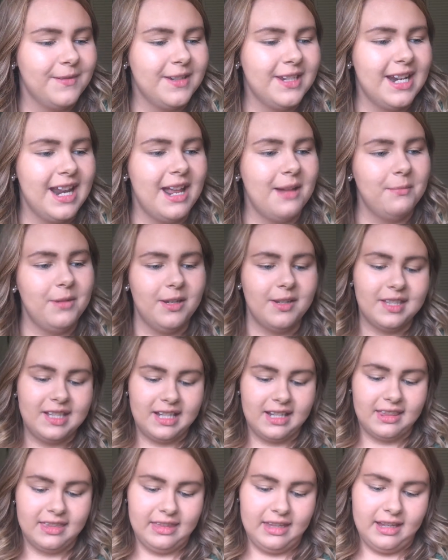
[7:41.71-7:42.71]
Today I'm
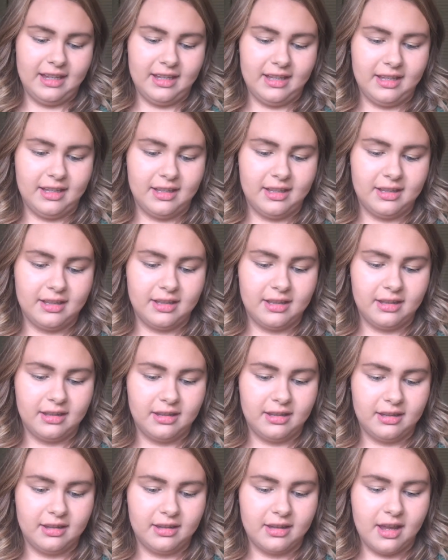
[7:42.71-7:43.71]
using the
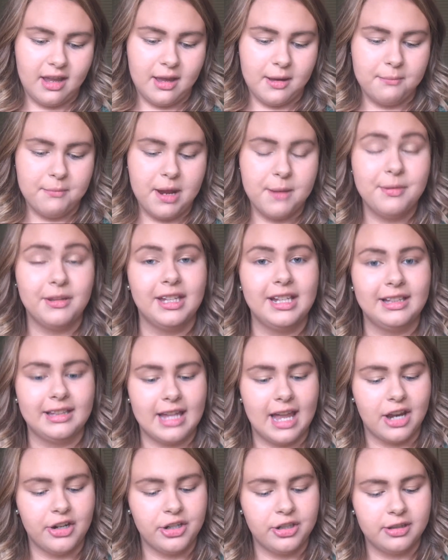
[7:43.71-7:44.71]

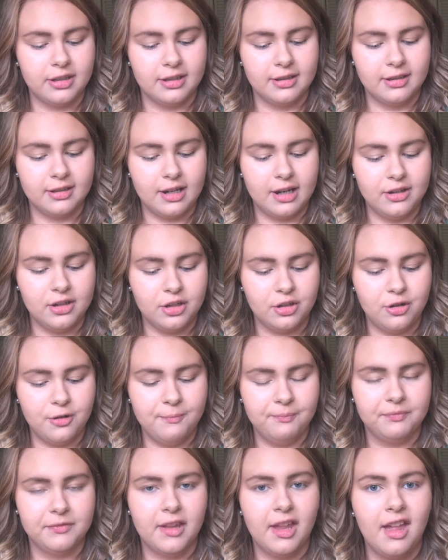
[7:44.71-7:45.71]
Maybelline Lash Sensational.
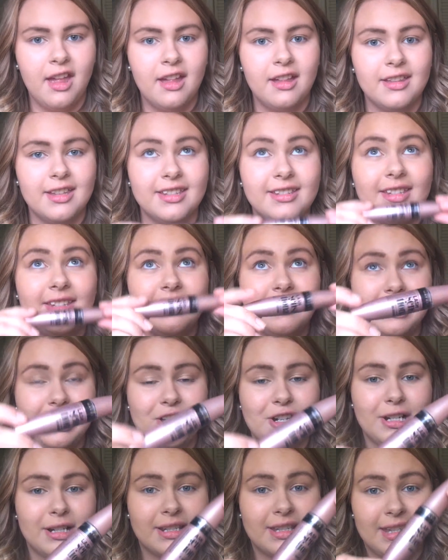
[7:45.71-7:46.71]
This is
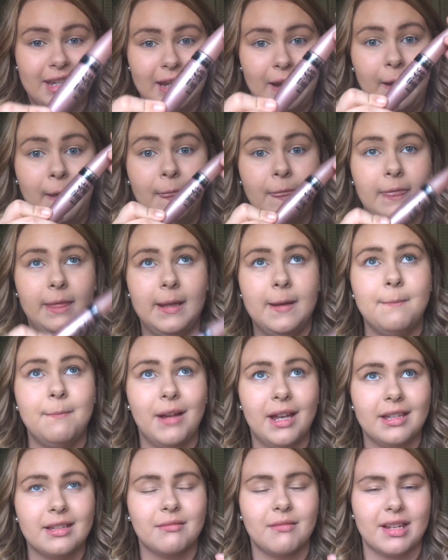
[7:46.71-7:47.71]
seriously the
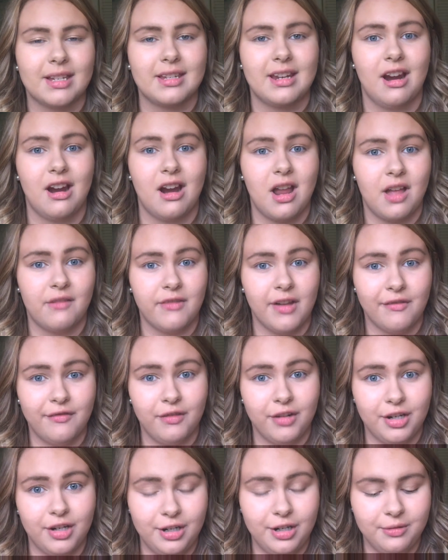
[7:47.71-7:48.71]
best mascara I've
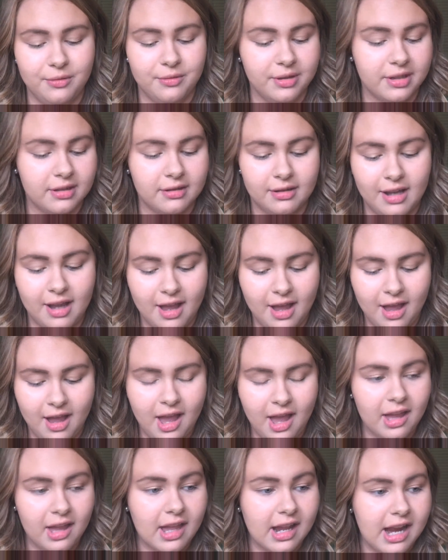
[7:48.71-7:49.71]
ever used.
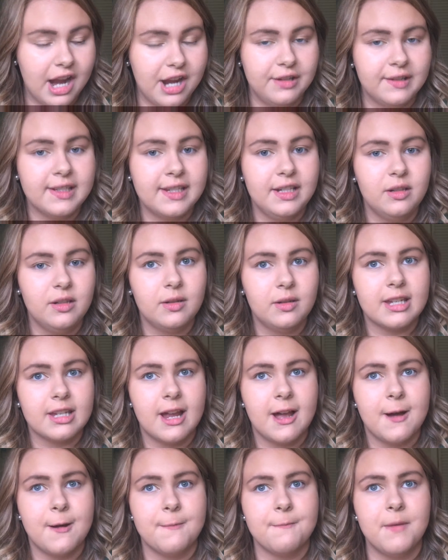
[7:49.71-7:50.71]
Like I used to use
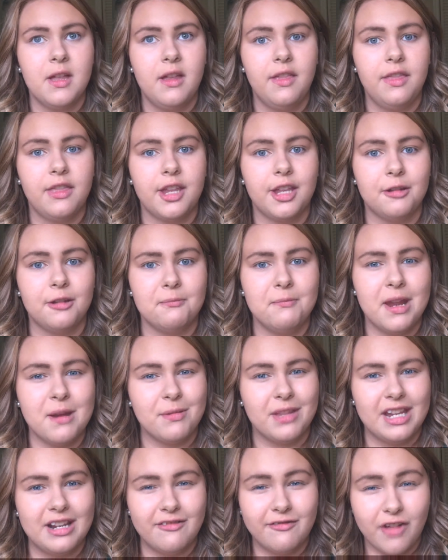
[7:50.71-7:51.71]
the
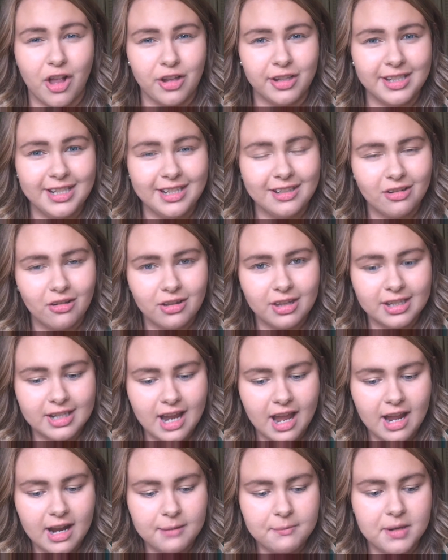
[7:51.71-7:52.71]
Maybelline Falsies all the
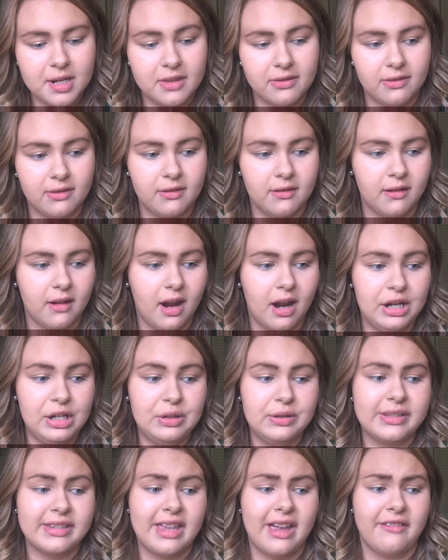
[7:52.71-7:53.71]
time, and I
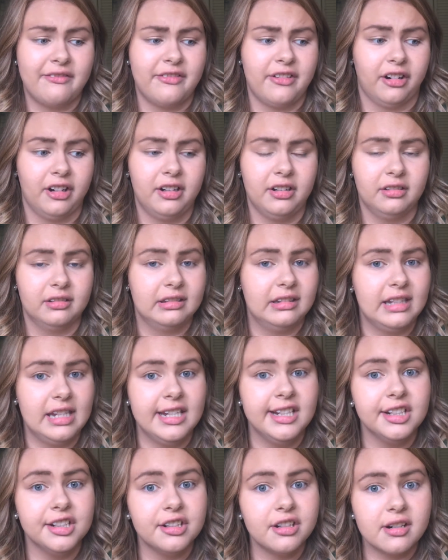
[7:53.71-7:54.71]
used that for
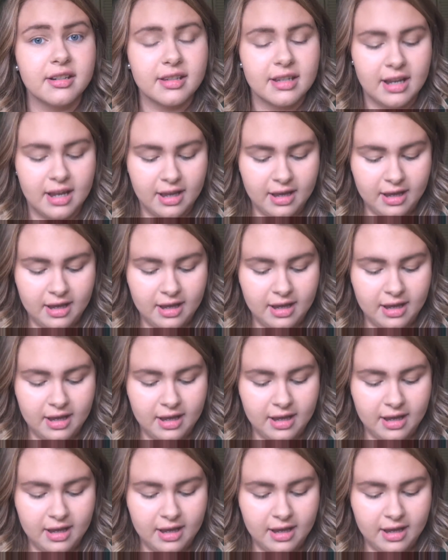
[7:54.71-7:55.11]
years.